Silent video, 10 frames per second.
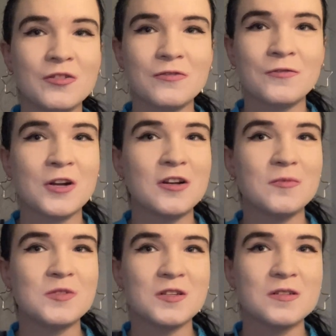of red
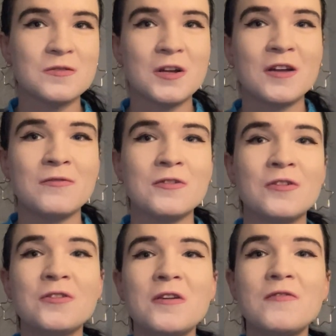lipsticks, so
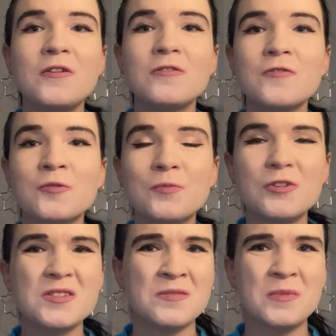don't have a lot of
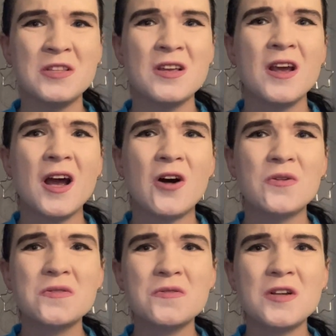comparison, but
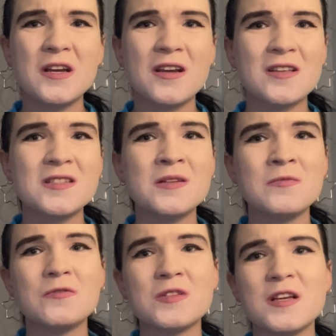also like it
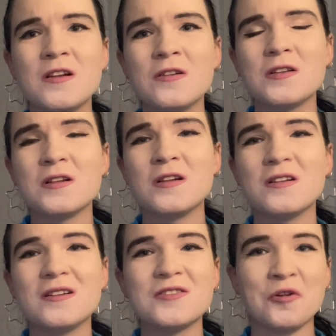seemed to stay
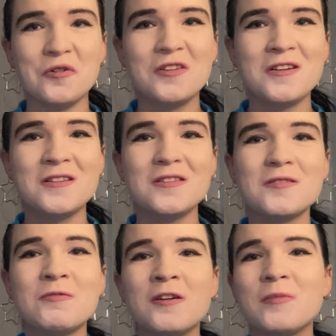shorter than this
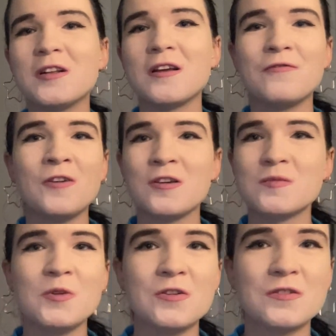one, but I think it's
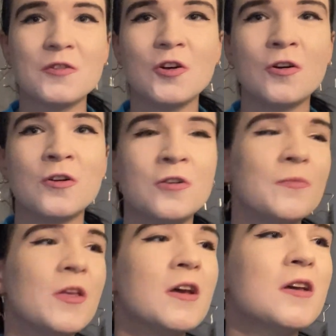because of the color.
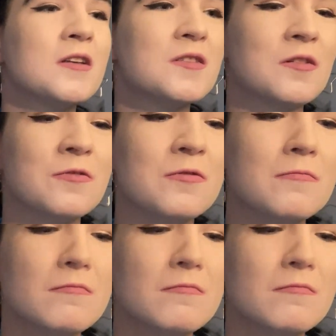So